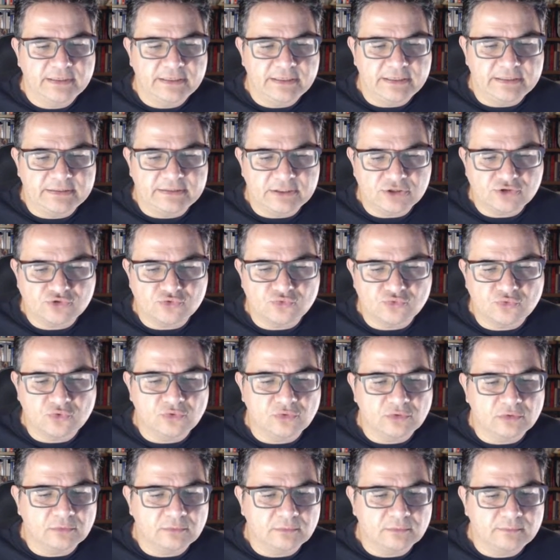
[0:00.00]
it is to
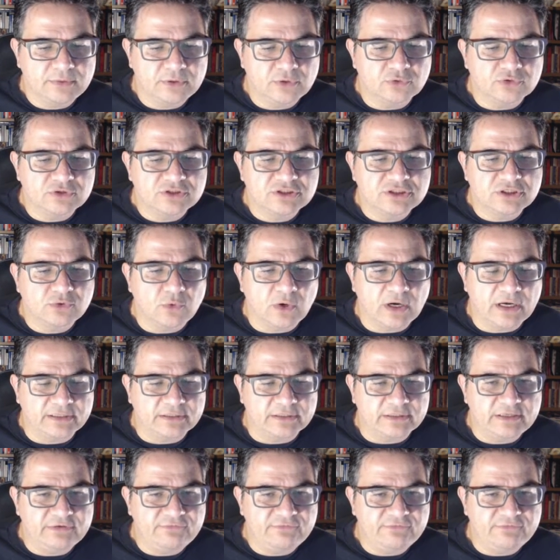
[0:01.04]
be on g1.